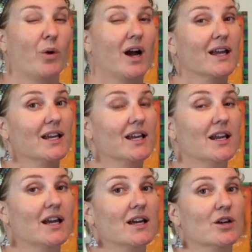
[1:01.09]
walking
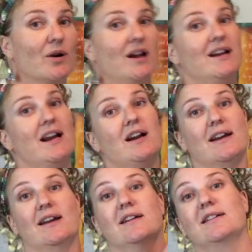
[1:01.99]
in a crowded
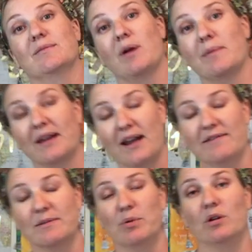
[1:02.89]
area, probably gonna
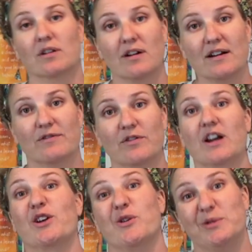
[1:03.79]
have to pull it around
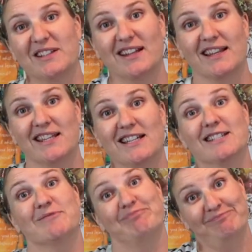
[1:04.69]
front, hold it like
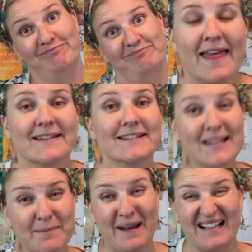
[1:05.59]
this.
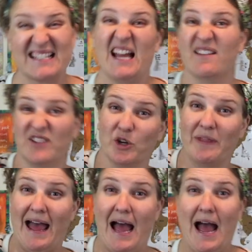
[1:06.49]
Slingback's kind of,
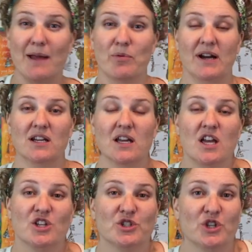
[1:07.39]
that hybrid.
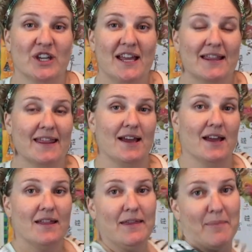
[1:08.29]
So you get
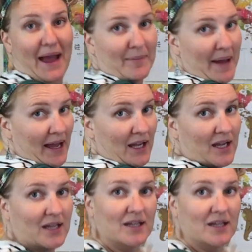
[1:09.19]
the backpack